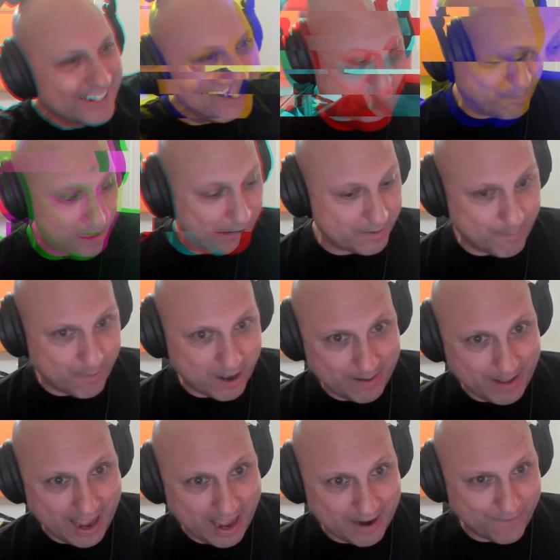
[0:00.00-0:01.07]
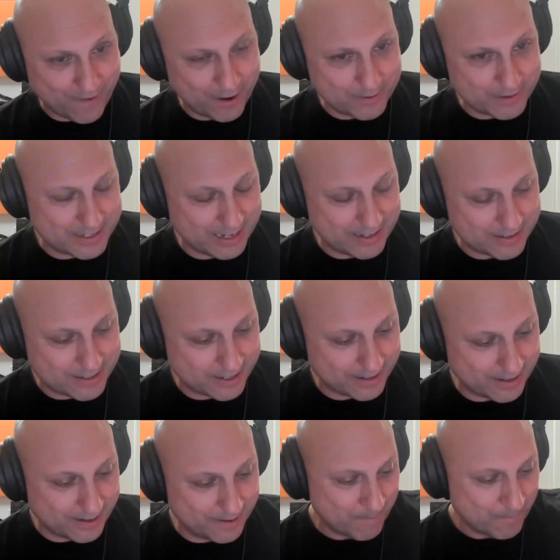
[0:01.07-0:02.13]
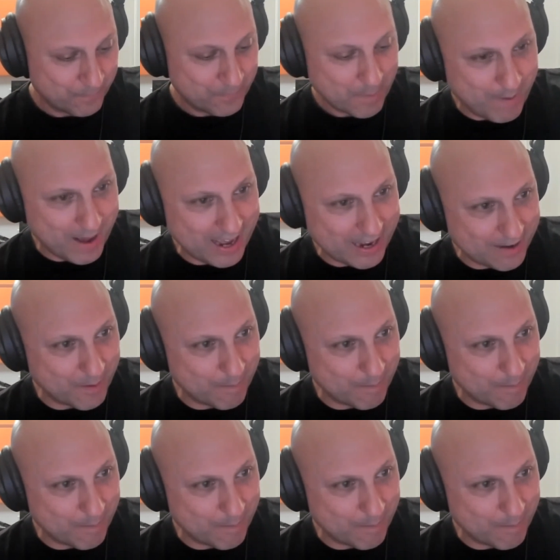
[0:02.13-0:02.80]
Plugged my headphones into the back of the